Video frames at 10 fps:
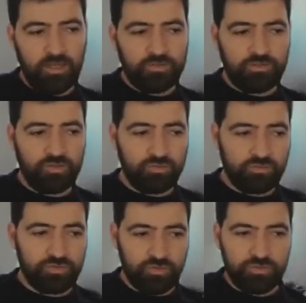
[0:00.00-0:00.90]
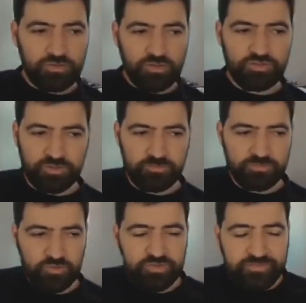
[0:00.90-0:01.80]
So there
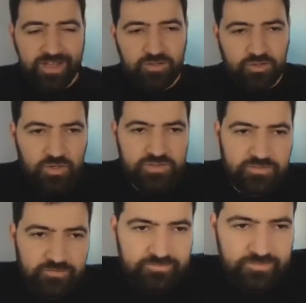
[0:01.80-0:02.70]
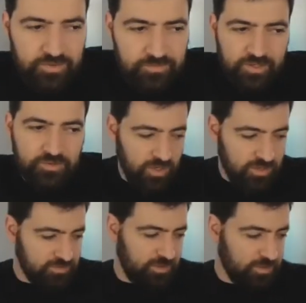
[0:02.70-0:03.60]
is value across
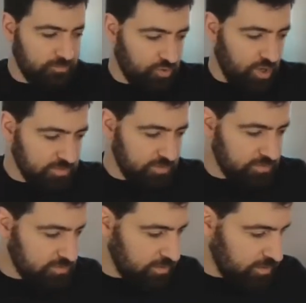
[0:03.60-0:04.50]
the process,